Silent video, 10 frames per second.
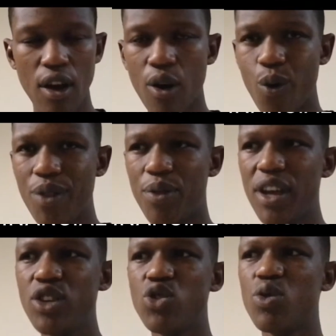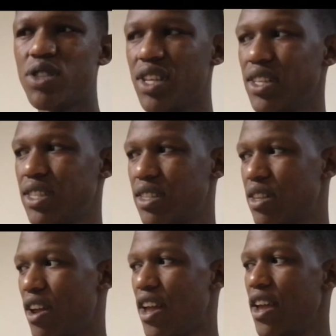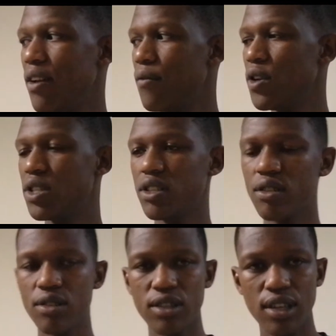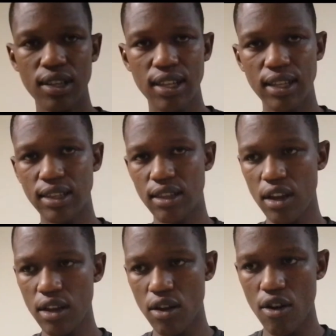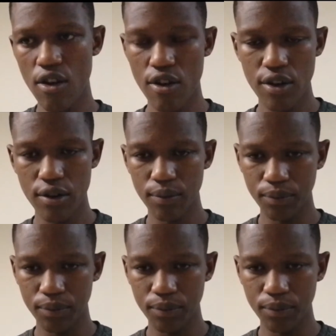what they do is that every single cent that they earn,